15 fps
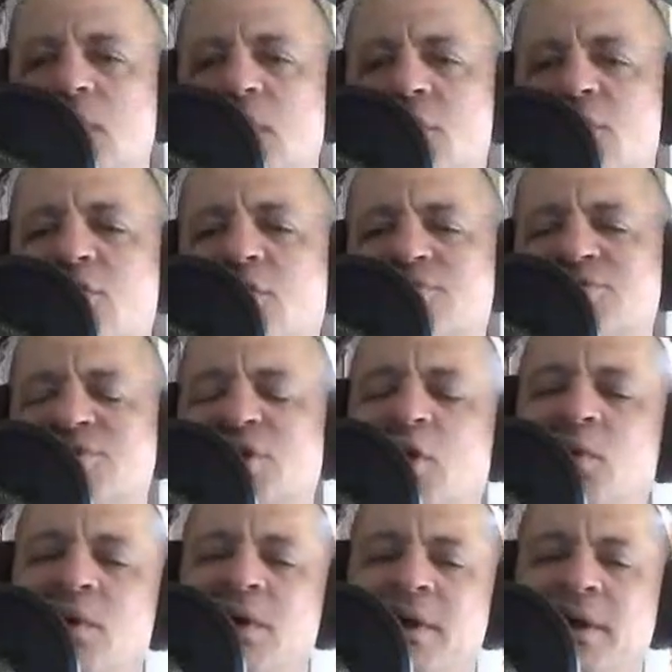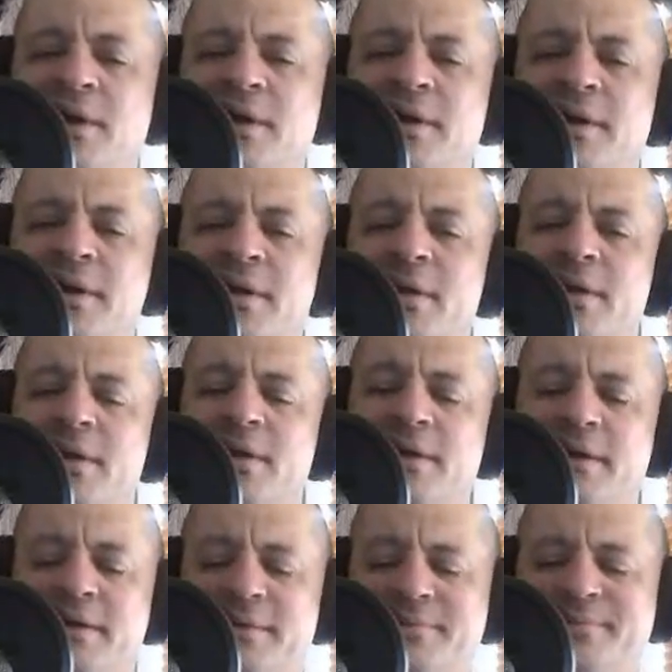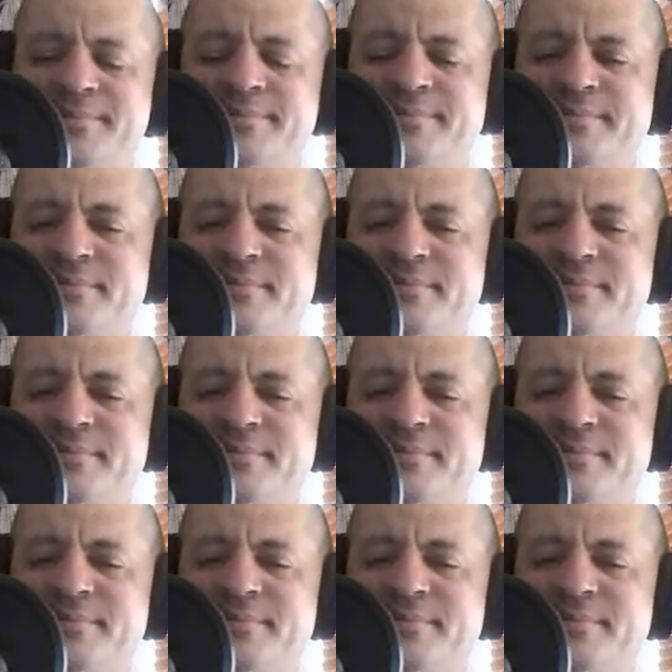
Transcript: You know, so so